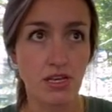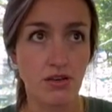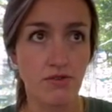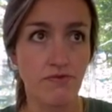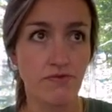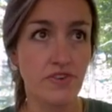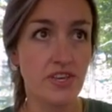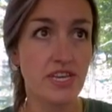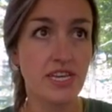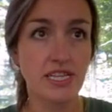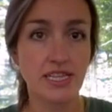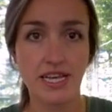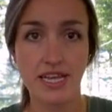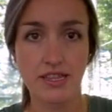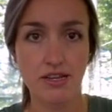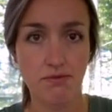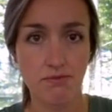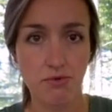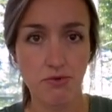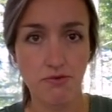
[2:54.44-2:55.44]
vegan
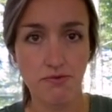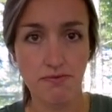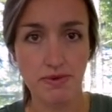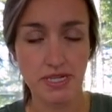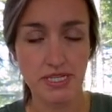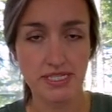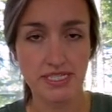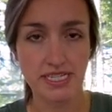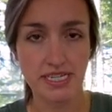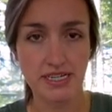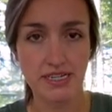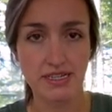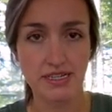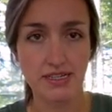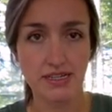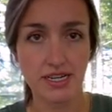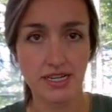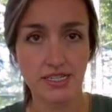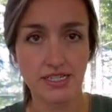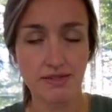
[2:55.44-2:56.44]
leather movements. And
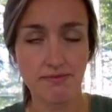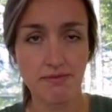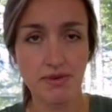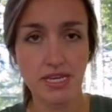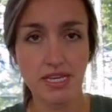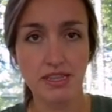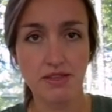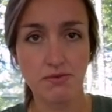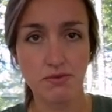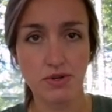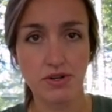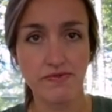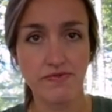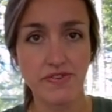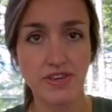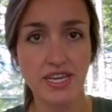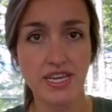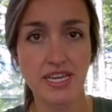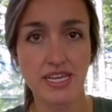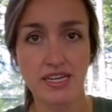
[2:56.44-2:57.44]
to me, the word
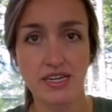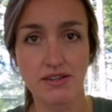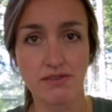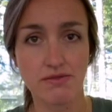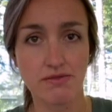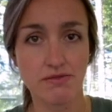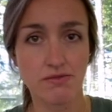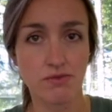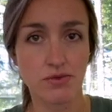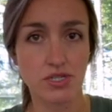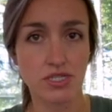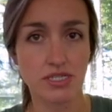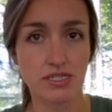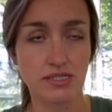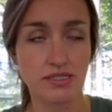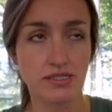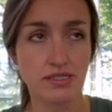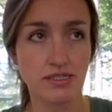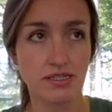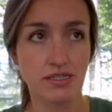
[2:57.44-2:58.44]
vegan
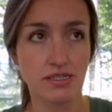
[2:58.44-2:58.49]
was